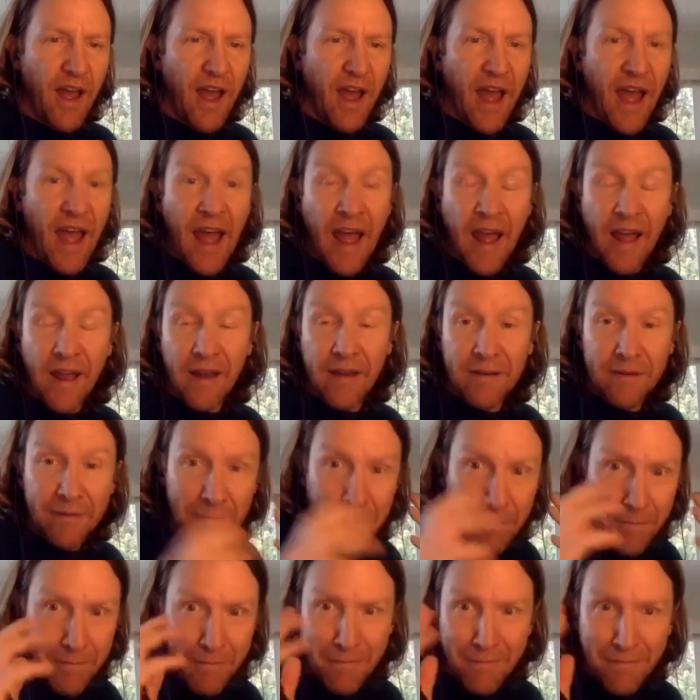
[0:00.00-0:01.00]
And
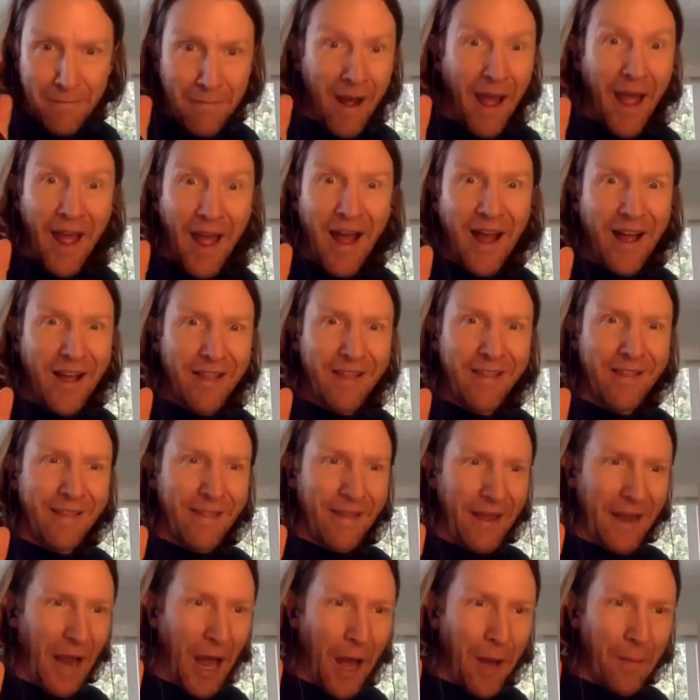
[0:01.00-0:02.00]
my eyes
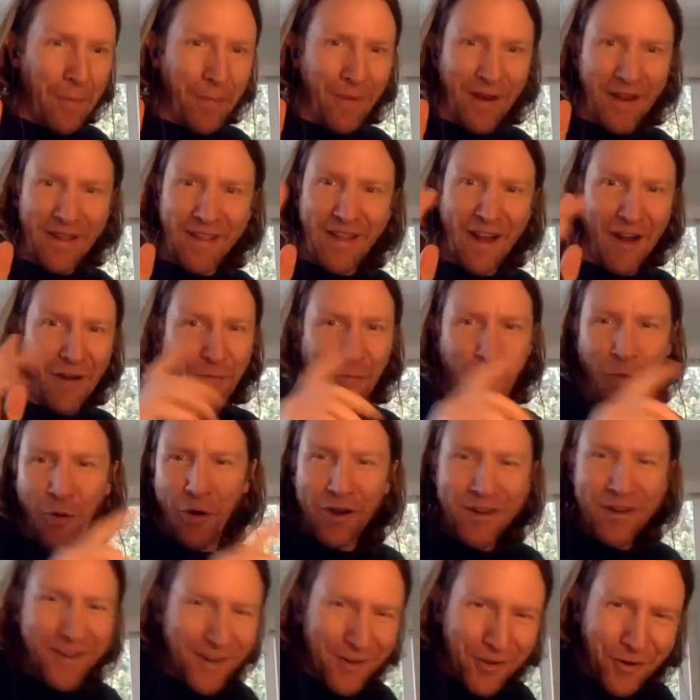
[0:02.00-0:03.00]
lit up and I said, I've
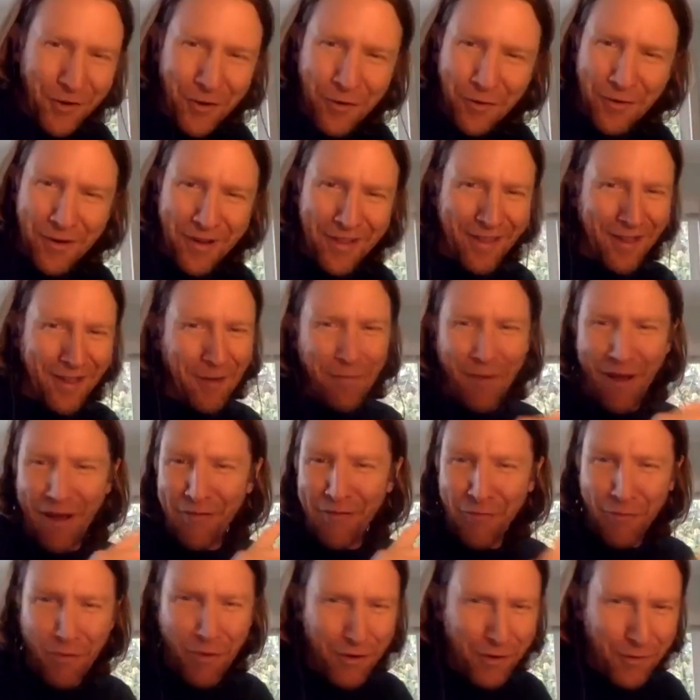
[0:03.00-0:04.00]
worked in tourism,
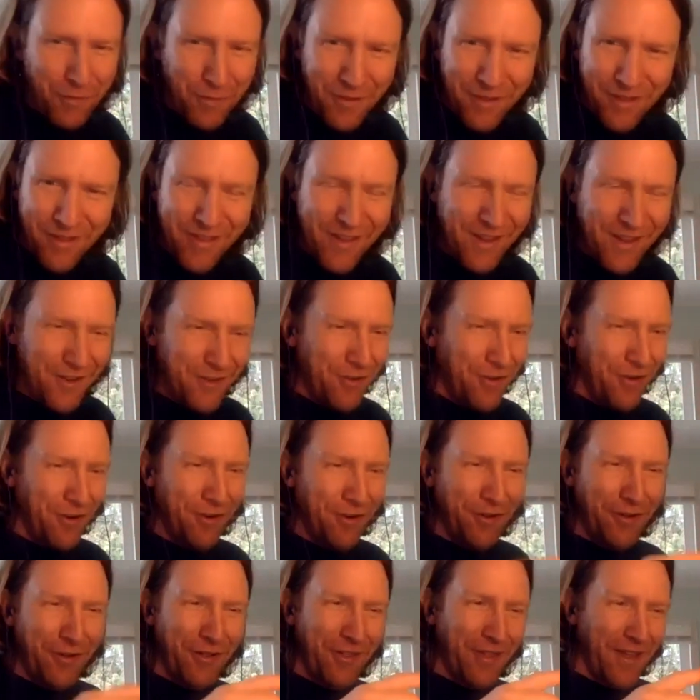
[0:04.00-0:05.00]
I've worked with sea
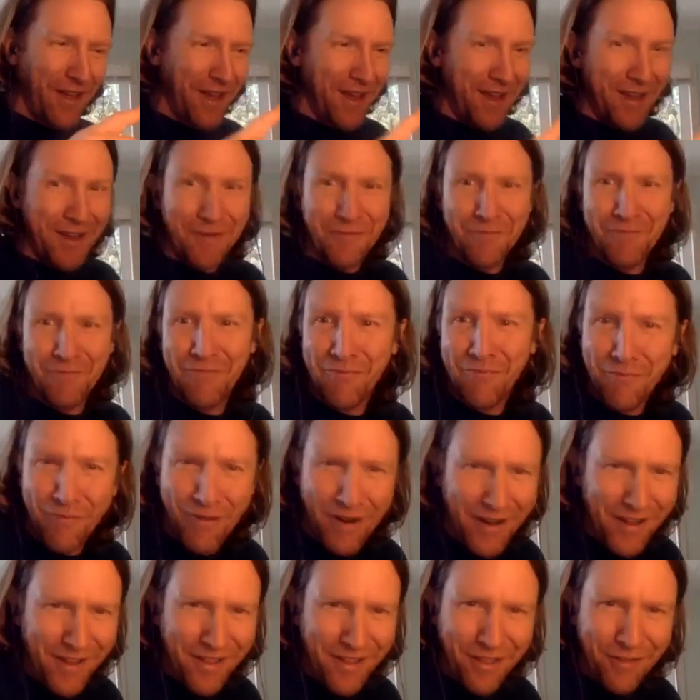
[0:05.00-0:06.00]
turtles, I can
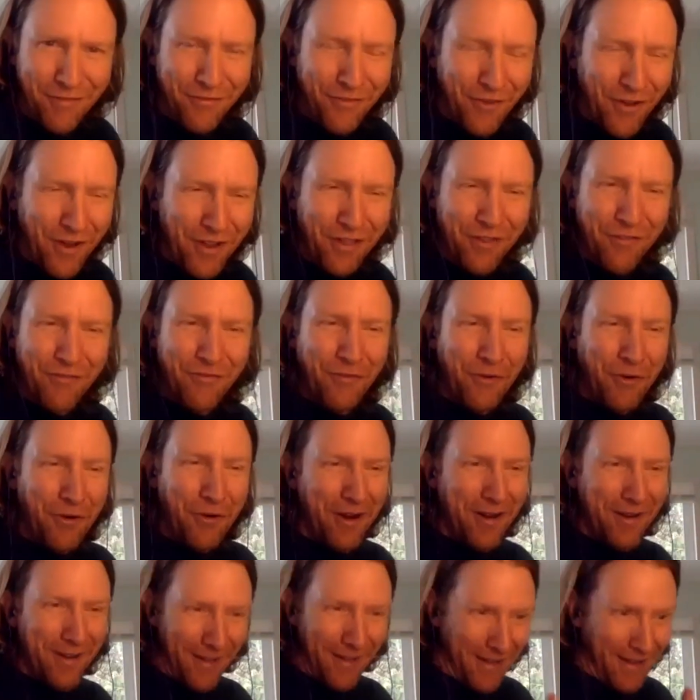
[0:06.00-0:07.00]
raise the funds
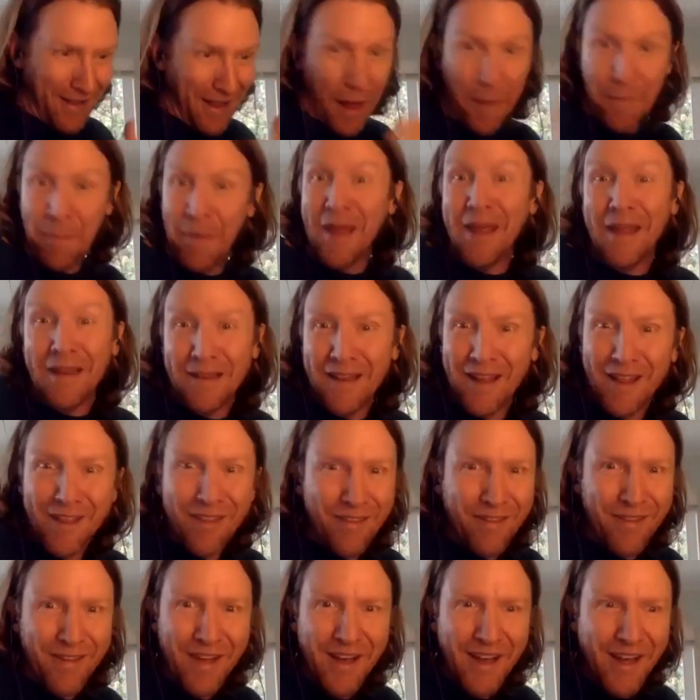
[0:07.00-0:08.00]
for it. Like, I'm in,
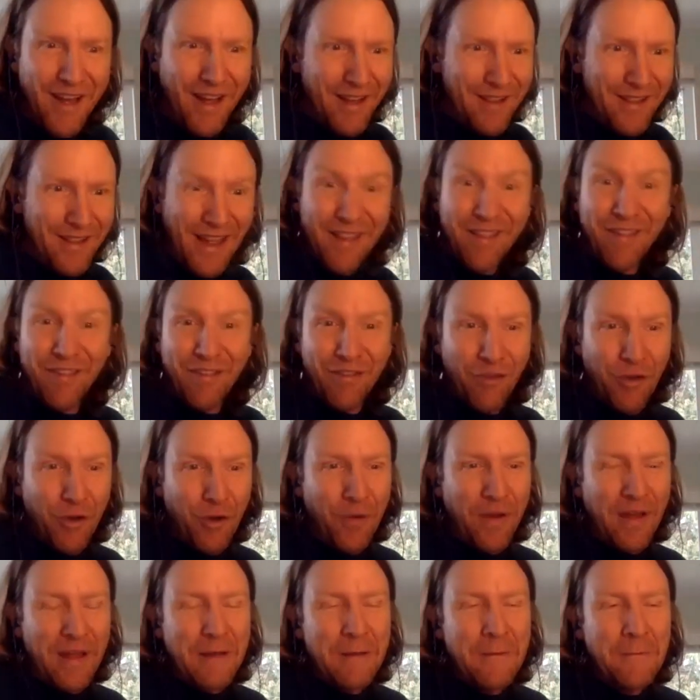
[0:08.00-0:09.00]
let's
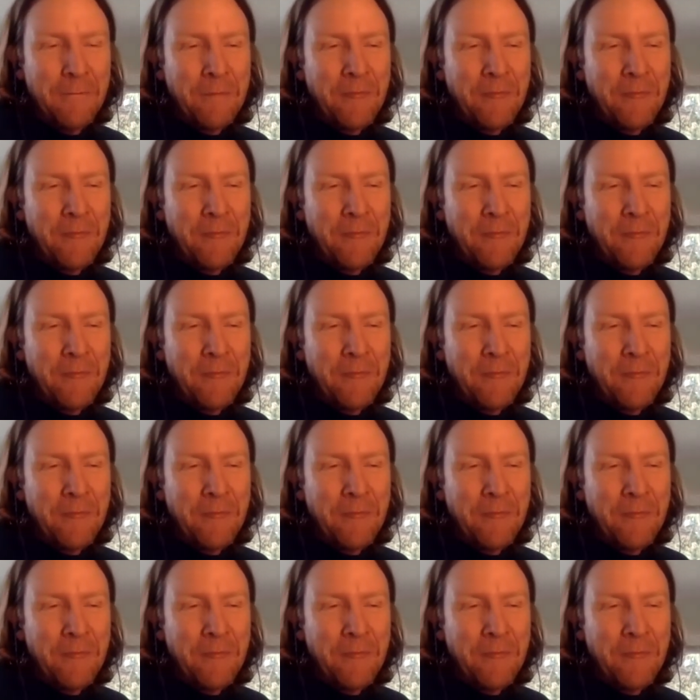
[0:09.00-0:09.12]
do it.